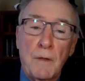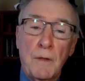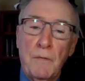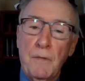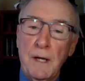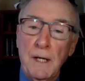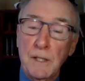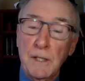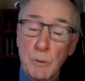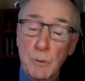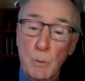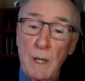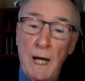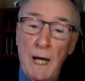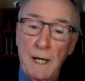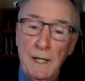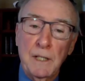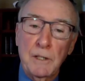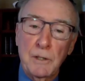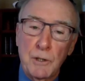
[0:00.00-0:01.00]
the things we
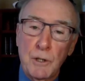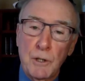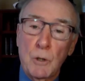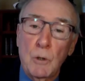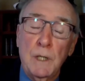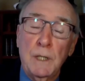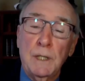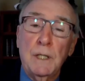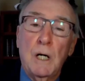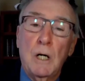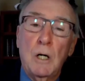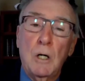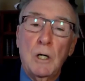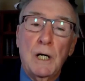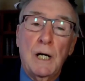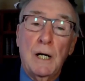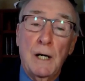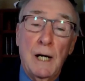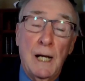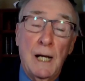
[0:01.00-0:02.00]
had enjoyed
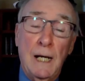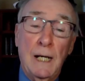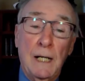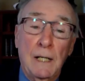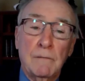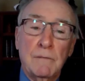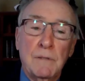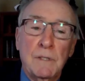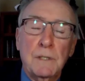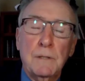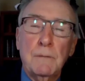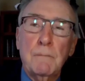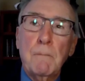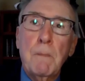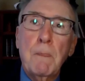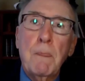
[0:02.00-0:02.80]
all our lives,